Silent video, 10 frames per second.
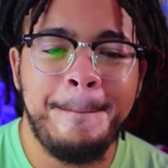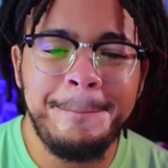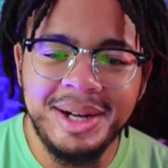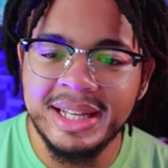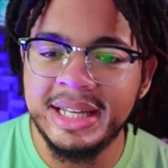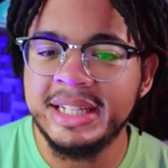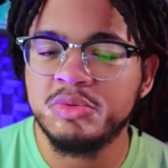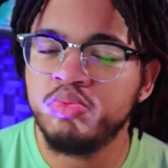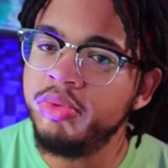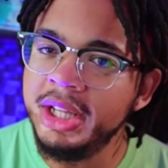But it's
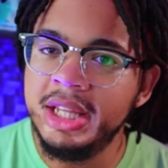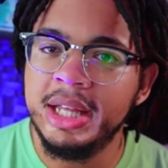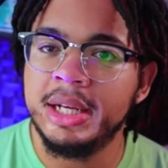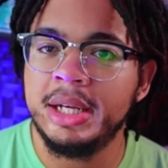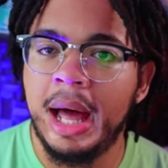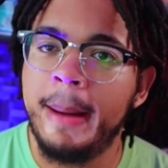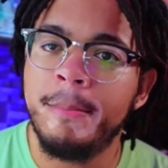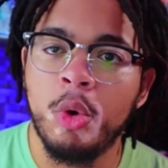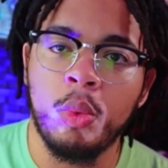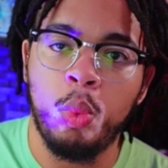really a lot
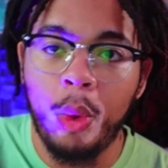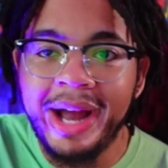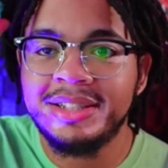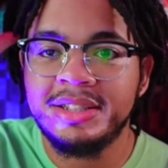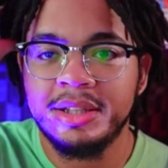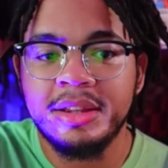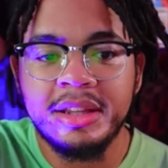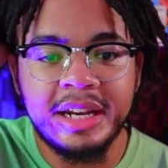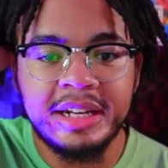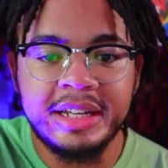more white
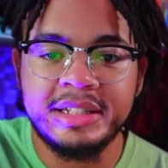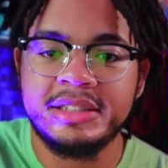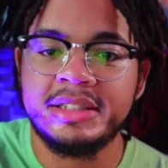than it is